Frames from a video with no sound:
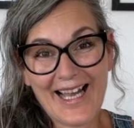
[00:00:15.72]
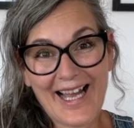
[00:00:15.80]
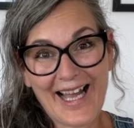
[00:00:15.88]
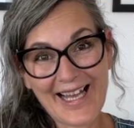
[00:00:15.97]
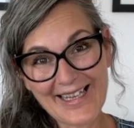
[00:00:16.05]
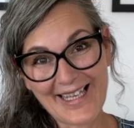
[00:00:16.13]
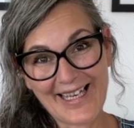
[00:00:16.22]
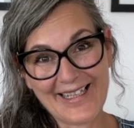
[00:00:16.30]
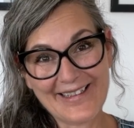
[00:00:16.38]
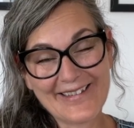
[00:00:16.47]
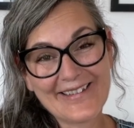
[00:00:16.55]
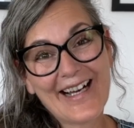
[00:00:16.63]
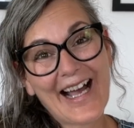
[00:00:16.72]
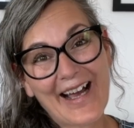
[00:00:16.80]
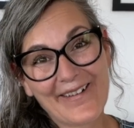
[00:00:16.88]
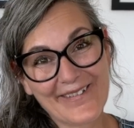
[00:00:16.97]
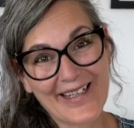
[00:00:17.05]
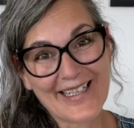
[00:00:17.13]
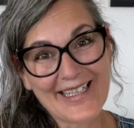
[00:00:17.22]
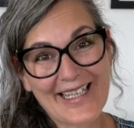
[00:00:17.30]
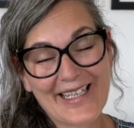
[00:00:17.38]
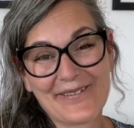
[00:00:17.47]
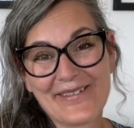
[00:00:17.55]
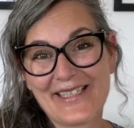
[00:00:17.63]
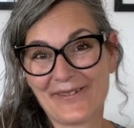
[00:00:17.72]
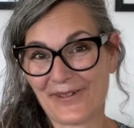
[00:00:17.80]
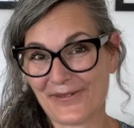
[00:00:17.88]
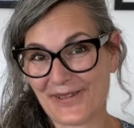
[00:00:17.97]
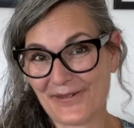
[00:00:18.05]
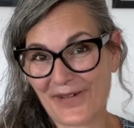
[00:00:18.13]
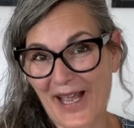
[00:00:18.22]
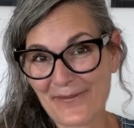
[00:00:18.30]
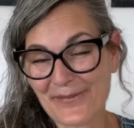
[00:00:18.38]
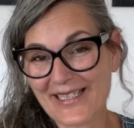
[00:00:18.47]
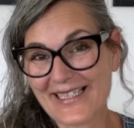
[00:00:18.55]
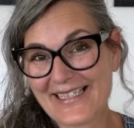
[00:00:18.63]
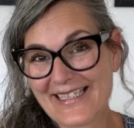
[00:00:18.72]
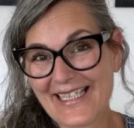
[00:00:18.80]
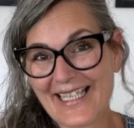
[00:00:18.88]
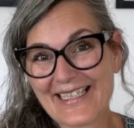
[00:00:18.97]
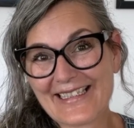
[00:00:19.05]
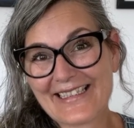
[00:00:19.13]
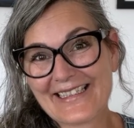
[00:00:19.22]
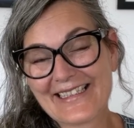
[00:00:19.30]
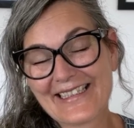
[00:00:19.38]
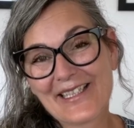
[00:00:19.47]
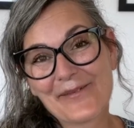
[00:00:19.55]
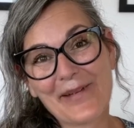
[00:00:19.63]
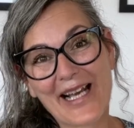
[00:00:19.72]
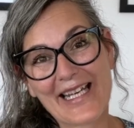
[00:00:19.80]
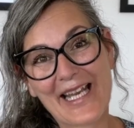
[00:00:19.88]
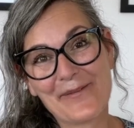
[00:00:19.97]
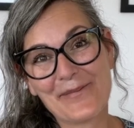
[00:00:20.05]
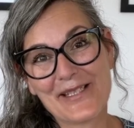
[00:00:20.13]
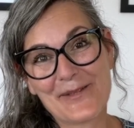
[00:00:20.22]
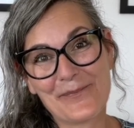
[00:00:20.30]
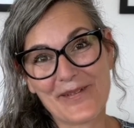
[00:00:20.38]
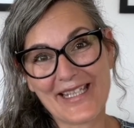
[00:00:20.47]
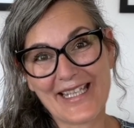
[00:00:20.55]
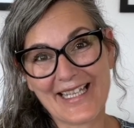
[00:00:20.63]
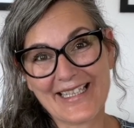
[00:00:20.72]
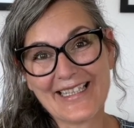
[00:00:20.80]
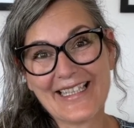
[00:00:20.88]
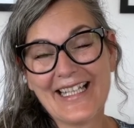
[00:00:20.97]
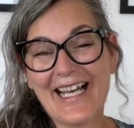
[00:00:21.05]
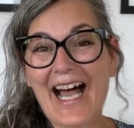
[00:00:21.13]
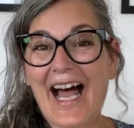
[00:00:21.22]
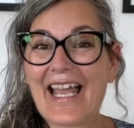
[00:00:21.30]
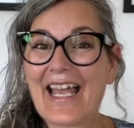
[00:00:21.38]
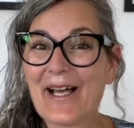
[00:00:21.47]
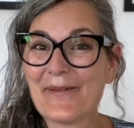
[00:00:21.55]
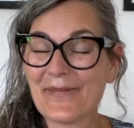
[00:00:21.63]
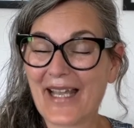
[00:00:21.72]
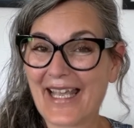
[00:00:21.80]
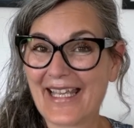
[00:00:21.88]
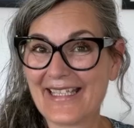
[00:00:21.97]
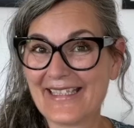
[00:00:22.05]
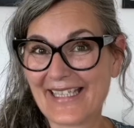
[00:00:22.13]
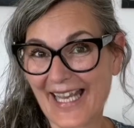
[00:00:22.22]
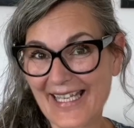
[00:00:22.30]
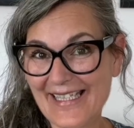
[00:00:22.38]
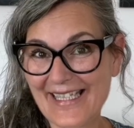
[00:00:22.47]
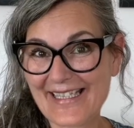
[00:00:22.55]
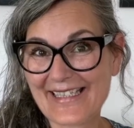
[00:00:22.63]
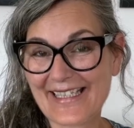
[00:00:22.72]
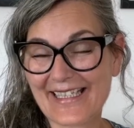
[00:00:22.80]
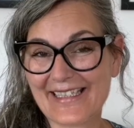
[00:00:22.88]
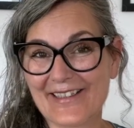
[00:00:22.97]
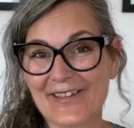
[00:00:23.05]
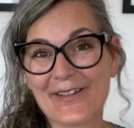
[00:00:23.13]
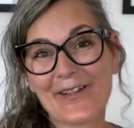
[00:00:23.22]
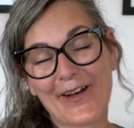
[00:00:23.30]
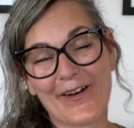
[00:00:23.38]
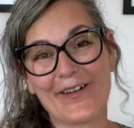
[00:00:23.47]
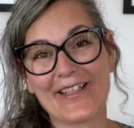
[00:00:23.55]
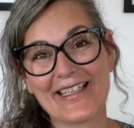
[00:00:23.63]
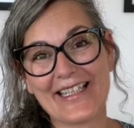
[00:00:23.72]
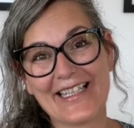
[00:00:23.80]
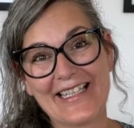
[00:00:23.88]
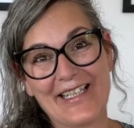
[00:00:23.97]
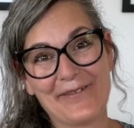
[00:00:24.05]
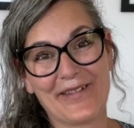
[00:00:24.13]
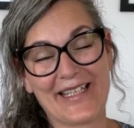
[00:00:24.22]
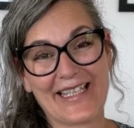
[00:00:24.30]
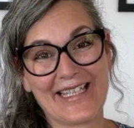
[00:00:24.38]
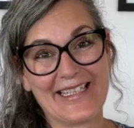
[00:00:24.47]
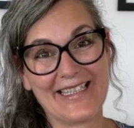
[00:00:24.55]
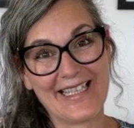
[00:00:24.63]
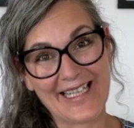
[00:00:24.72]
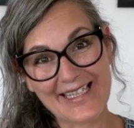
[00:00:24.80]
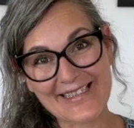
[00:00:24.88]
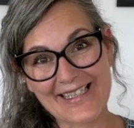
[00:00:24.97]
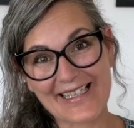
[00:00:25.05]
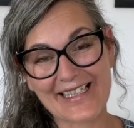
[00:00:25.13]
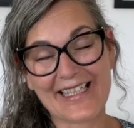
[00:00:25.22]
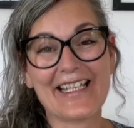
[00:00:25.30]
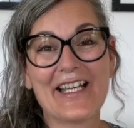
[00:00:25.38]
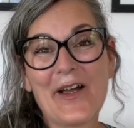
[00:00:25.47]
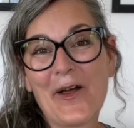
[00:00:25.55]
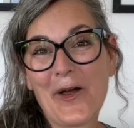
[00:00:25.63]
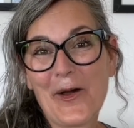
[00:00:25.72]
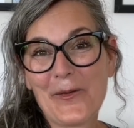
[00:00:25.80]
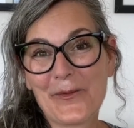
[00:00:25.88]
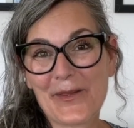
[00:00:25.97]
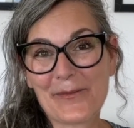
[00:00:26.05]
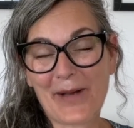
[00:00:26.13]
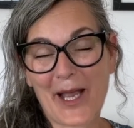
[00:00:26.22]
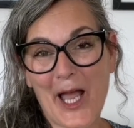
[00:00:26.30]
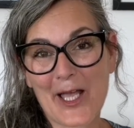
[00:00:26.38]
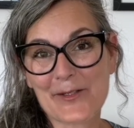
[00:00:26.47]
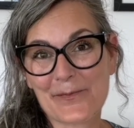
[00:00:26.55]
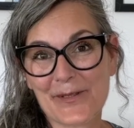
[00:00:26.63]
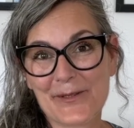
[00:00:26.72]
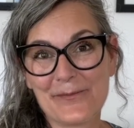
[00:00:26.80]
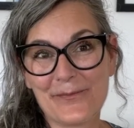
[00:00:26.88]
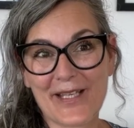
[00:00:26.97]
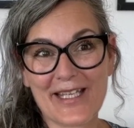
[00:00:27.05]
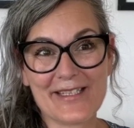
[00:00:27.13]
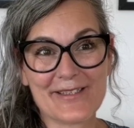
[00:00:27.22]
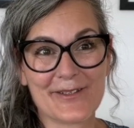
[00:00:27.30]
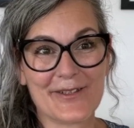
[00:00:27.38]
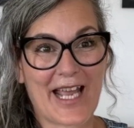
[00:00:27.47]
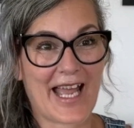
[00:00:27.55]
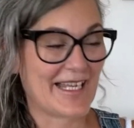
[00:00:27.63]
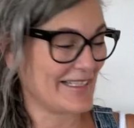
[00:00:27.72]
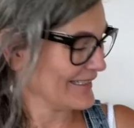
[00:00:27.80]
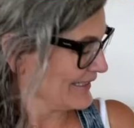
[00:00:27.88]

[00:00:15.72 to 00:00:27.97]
Hello and welcome to Fiftyfabulous Knits. My name is Pia. I am a Danish knitter currently living in Italy with my husband Peter and